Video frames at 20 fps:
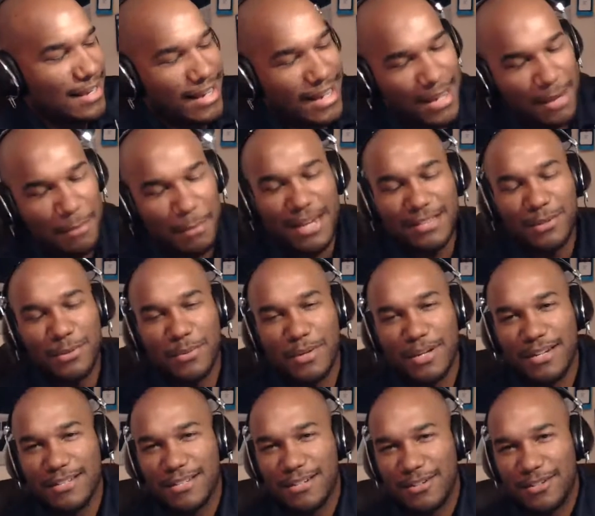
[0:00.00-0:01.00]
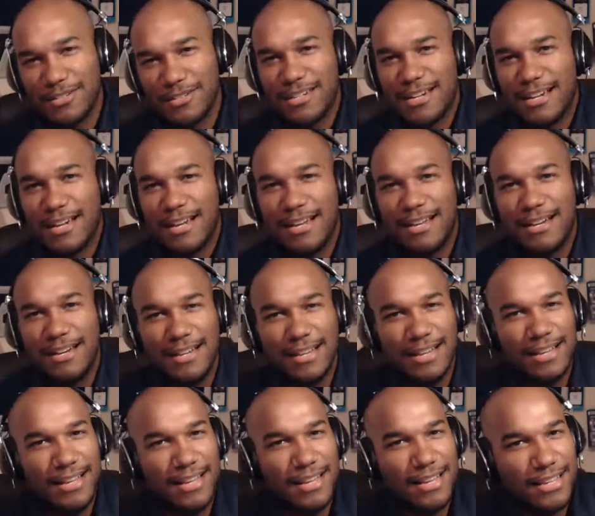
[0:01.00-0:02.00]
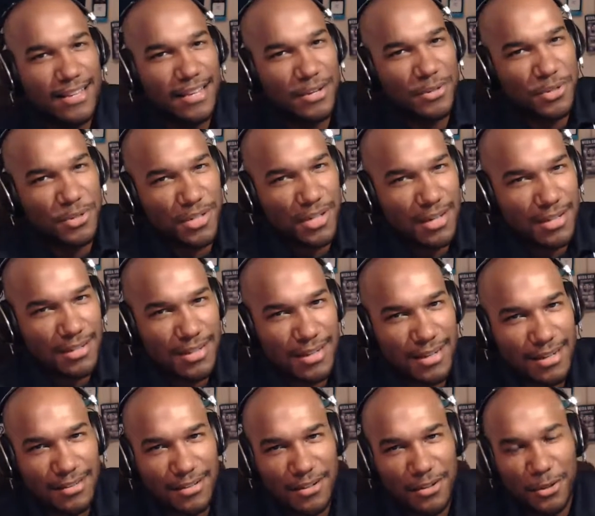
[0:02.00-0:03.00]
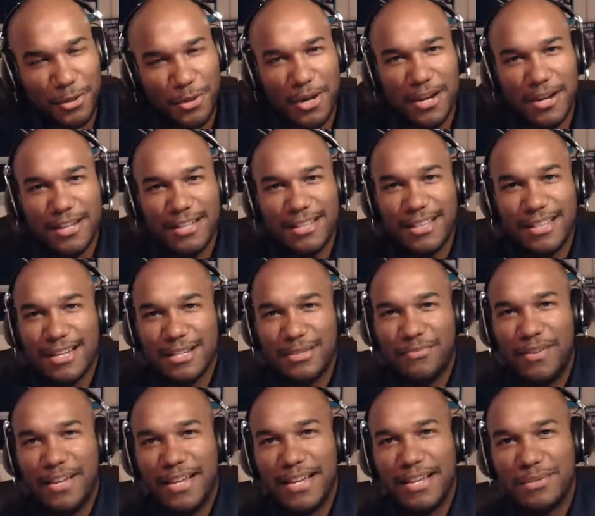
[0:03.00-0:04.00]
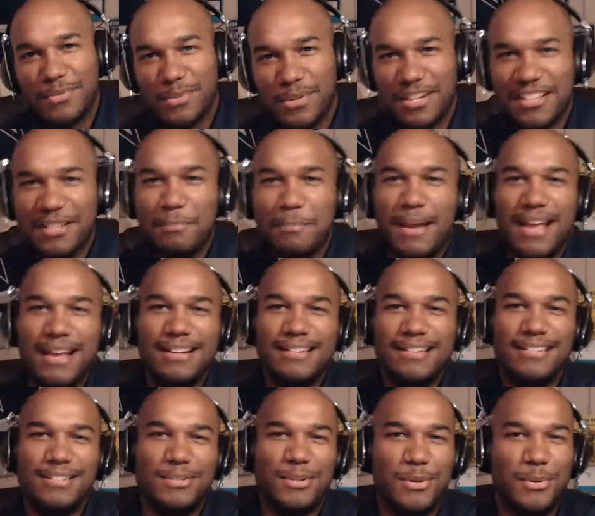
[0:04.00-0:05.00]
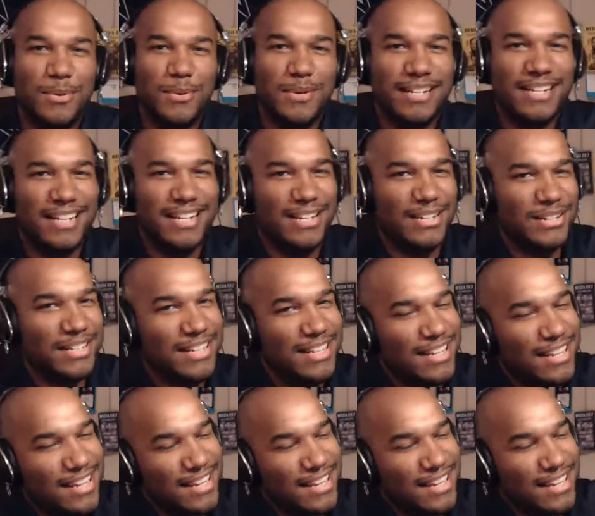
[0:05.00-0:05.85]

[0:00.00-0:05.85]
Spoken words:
I am Matthew Wells alongside Kendrick Johnson out there on the ground in Las Vegas where all the madness is going down.